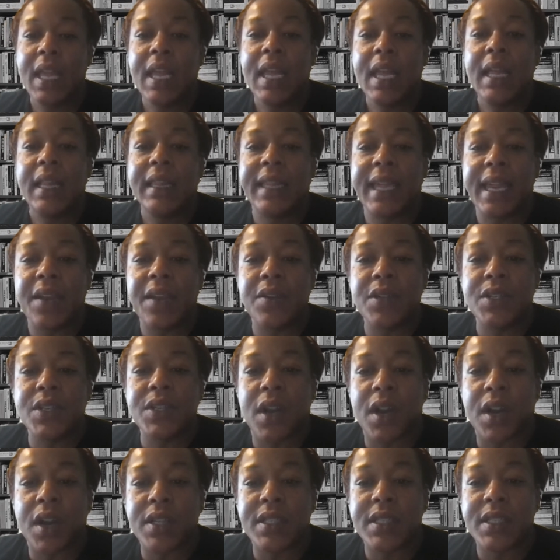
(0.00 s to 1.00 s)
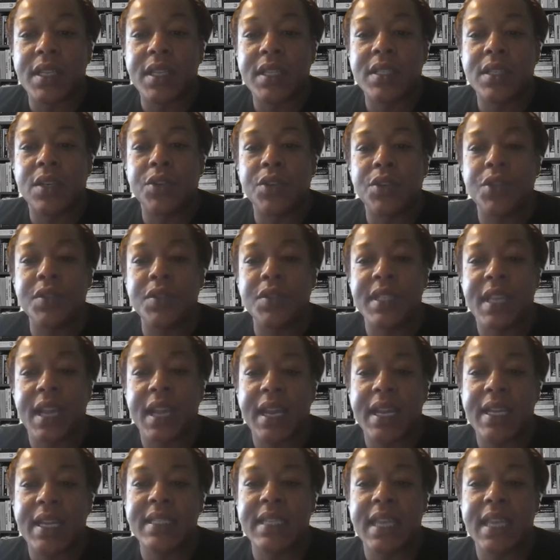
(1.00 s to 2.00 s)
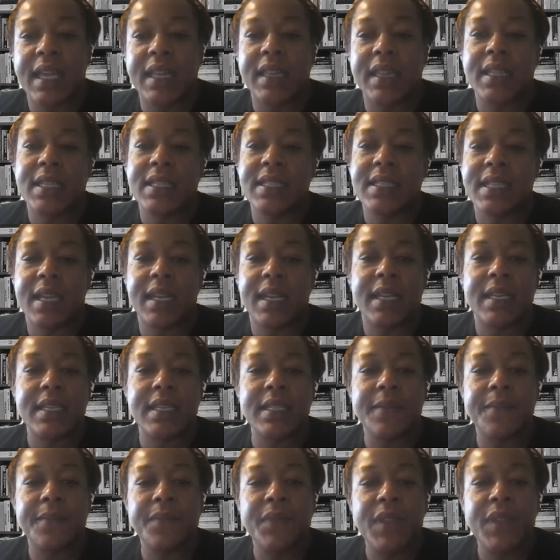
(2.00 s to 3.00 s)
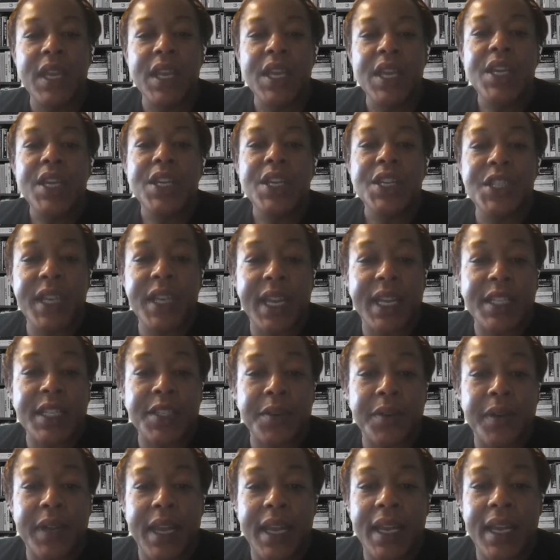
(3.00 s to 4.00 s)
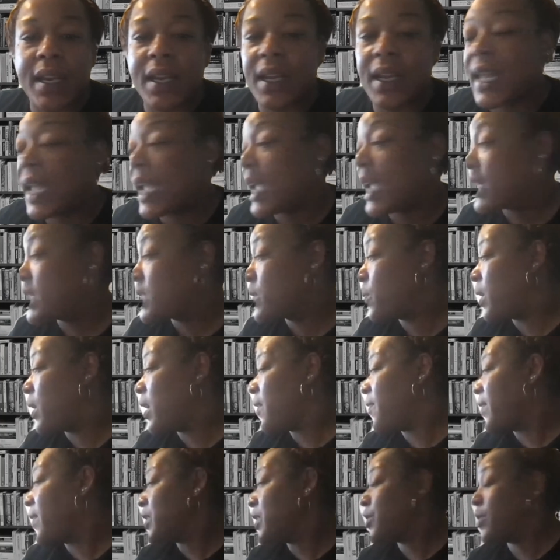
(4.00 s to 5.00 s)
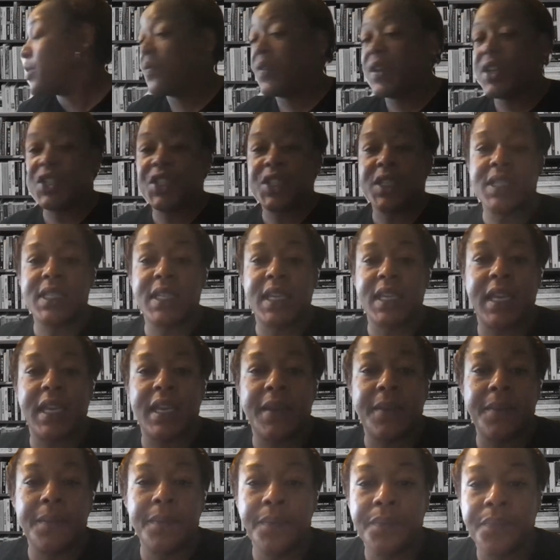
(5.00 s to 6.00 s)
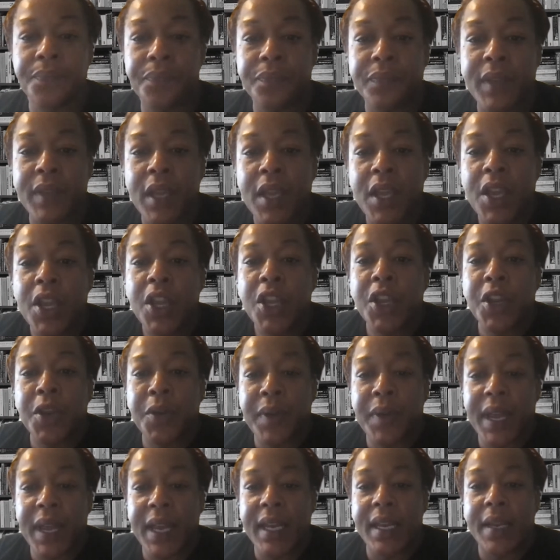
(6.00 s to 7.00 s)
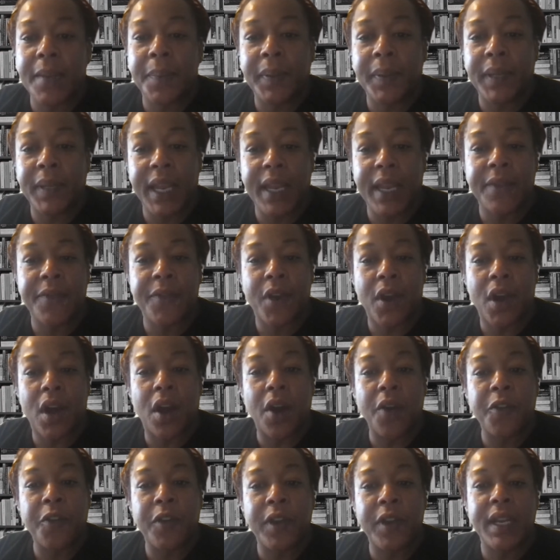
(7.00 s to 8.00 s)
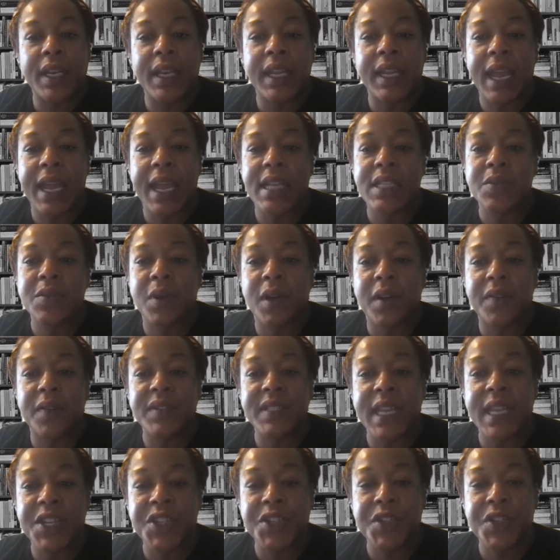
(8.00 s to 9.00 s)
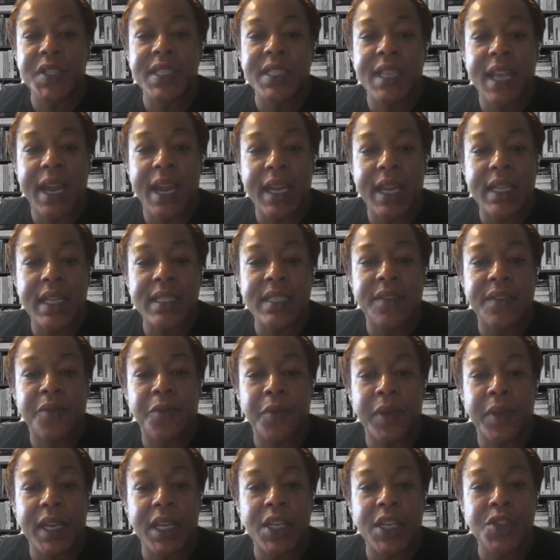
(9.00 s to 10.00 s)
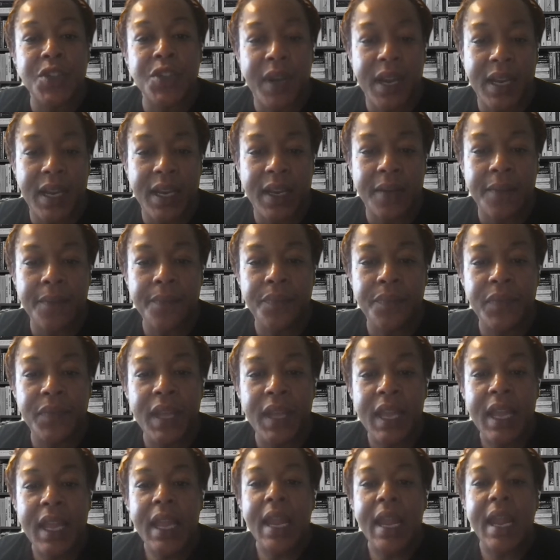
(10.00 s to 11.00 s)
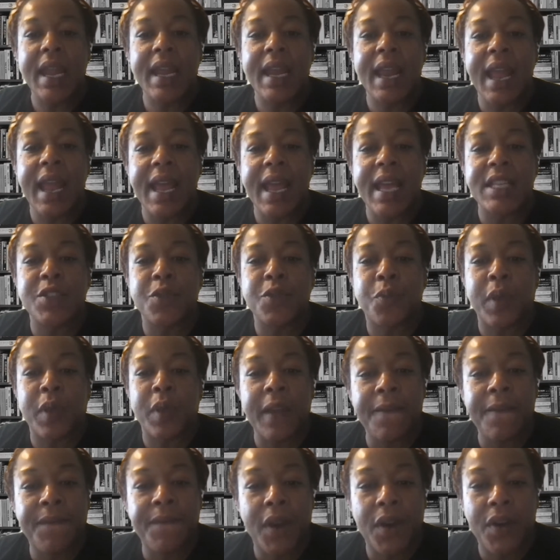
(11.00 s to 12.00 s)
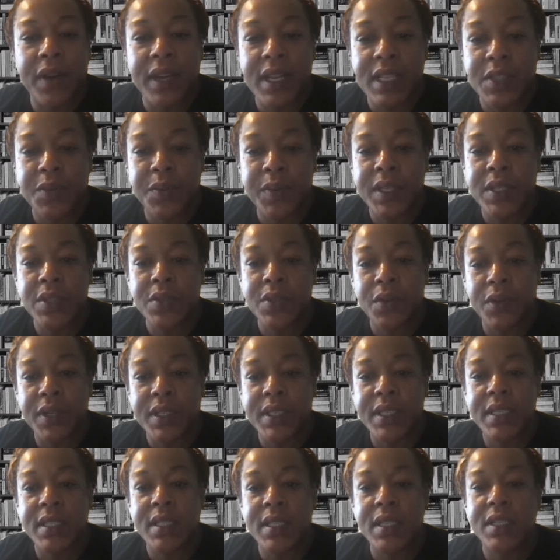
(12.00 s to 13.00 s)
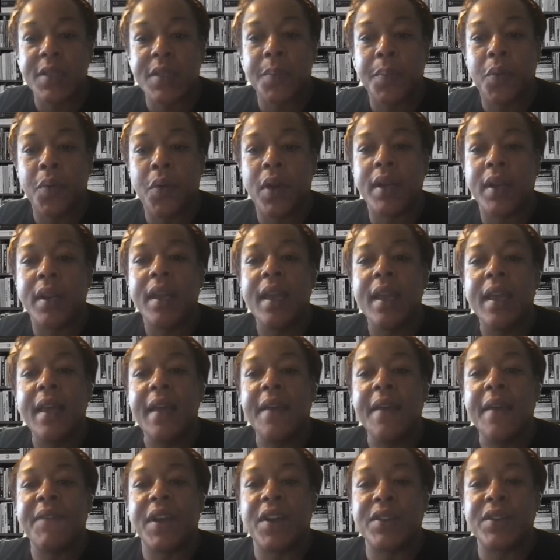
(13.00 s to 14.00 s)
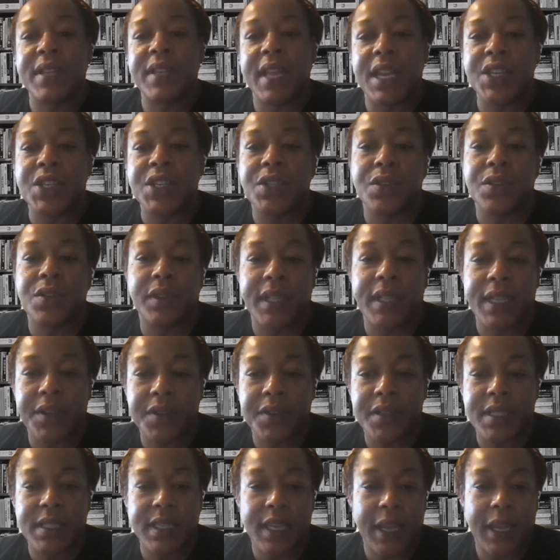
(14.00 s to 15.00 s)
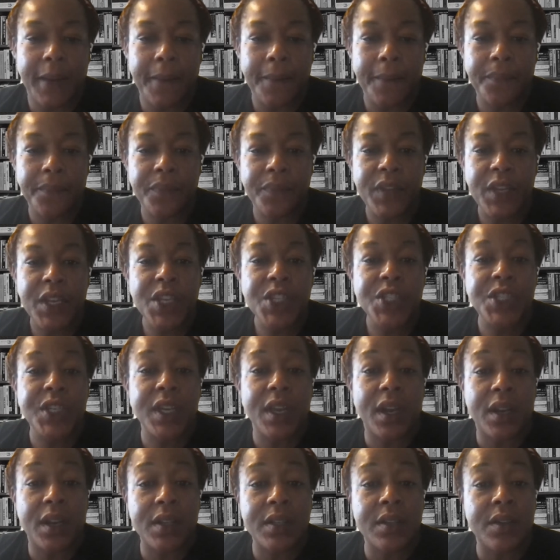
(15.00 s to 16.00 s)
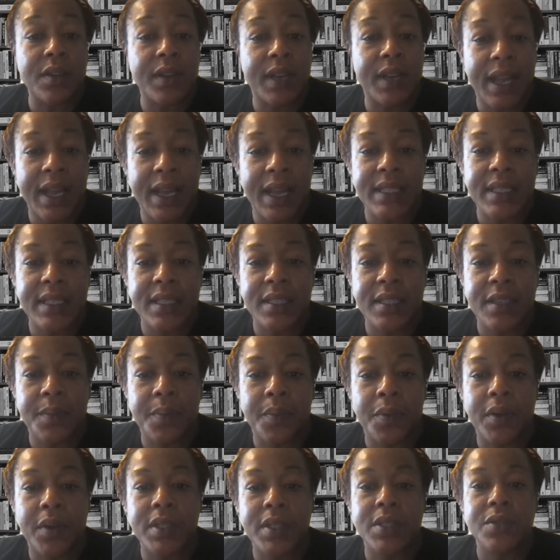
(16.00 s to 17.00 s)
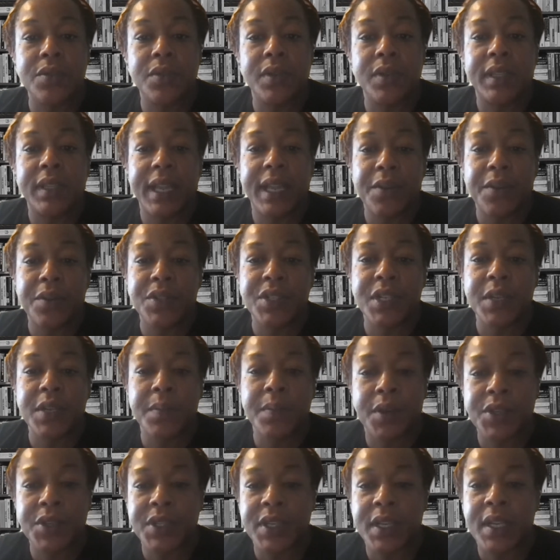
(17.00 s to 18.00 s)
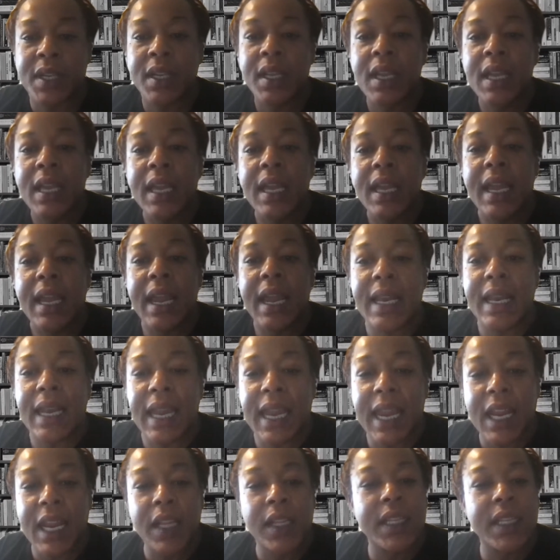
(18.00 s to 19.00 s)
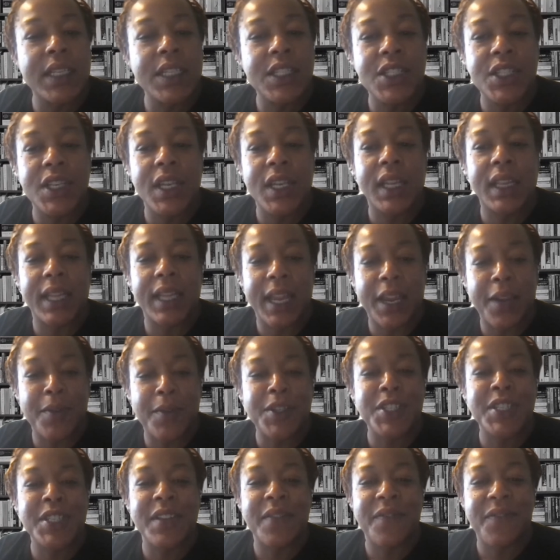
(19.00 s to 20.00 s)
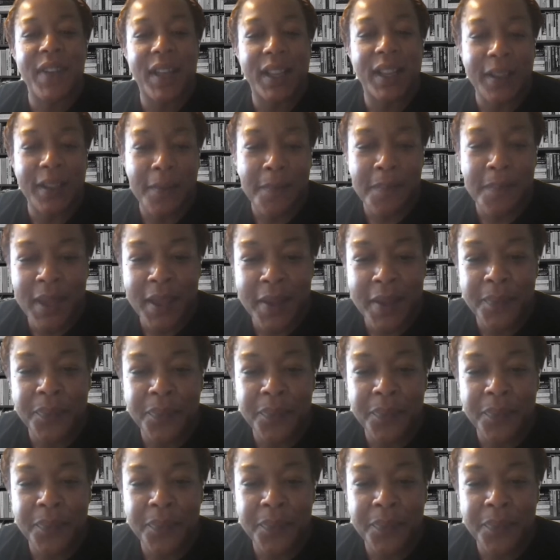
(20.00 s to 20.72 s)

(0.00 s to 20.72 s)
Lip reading: language arts, and social science ethnic studies. She has created a K-12 intervention team, created a plan for offering K-12 teacher science of reading training, and has refocused resources to support foundational literacy. She also guides and supports dual language immersion and English language development.